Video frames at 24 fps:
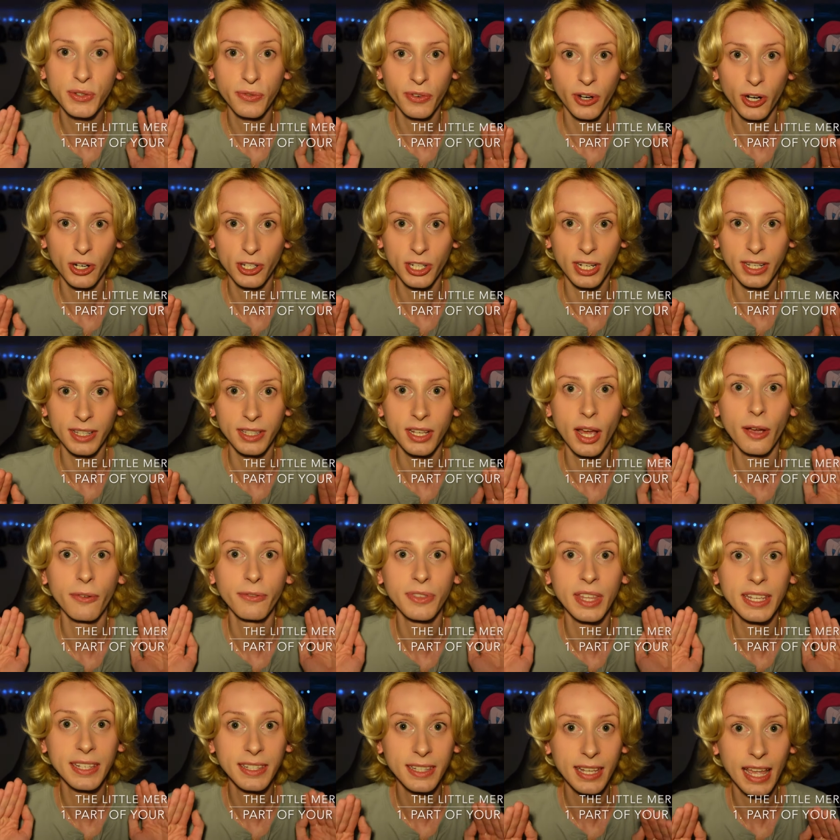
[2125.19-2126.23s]
versions of
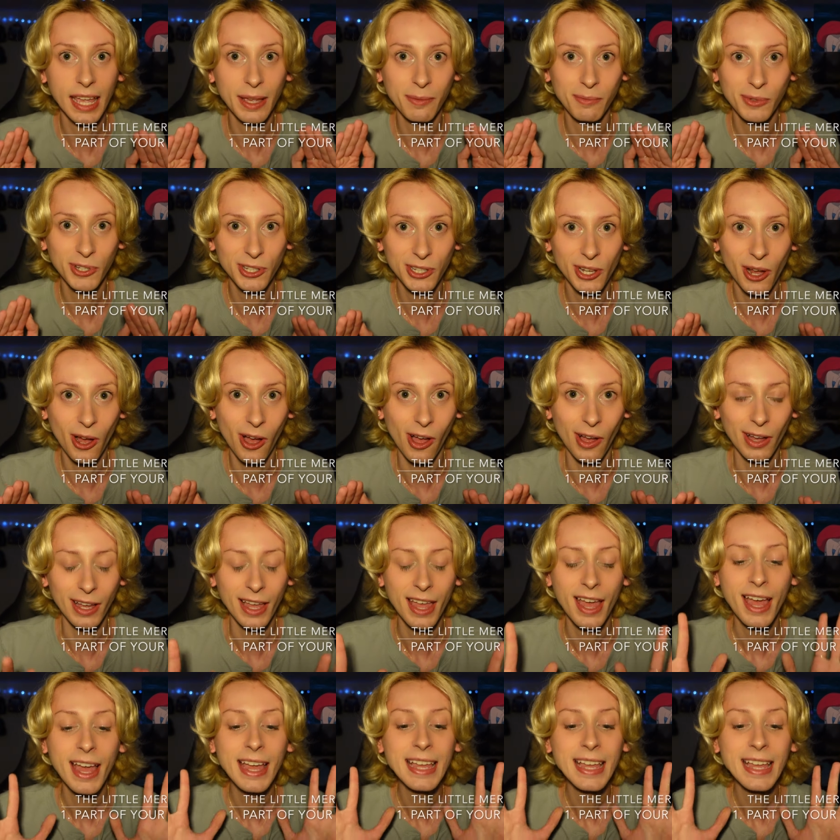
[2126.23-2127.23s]
the same song